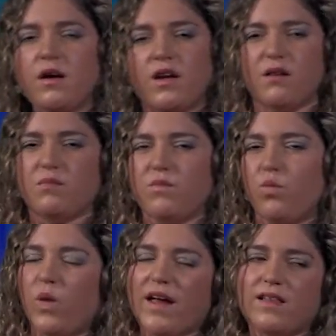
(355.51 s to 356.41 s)
in
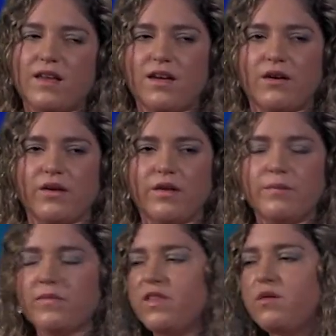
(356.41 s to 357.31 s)
whaling
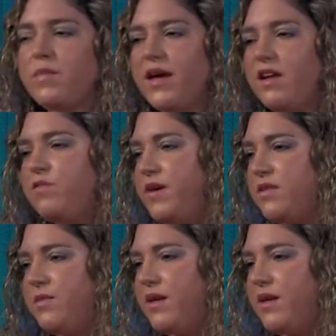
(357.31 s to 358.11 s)
era, there may have been as